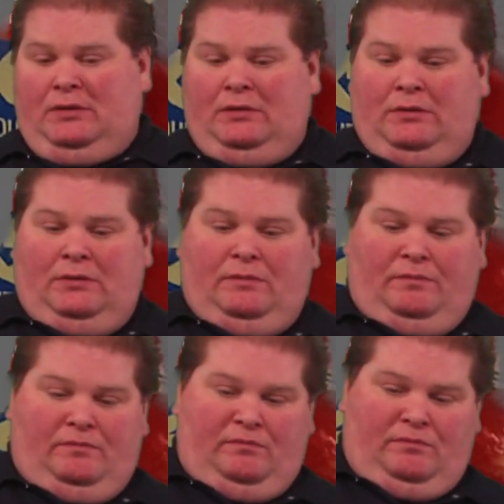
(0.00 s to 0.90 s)

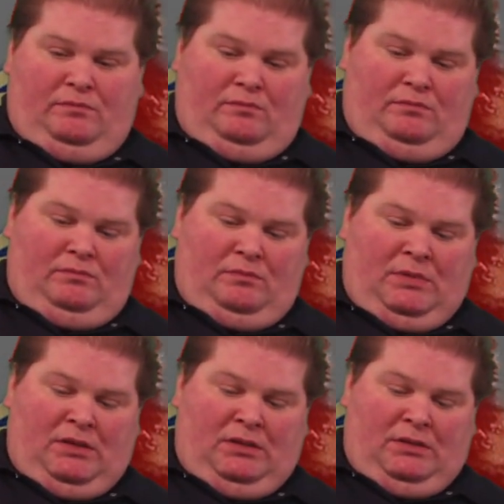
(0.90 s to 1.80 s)

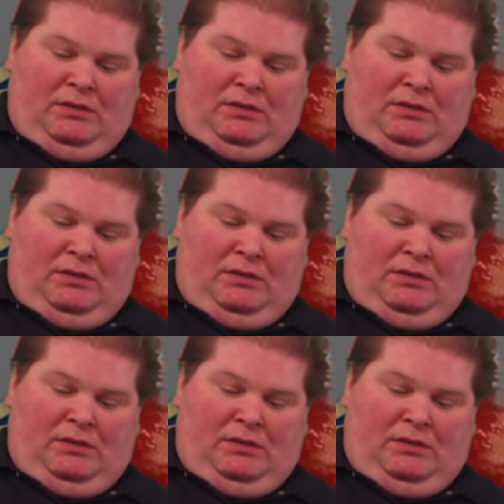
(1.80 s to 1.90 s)
No one is speaking in this clip.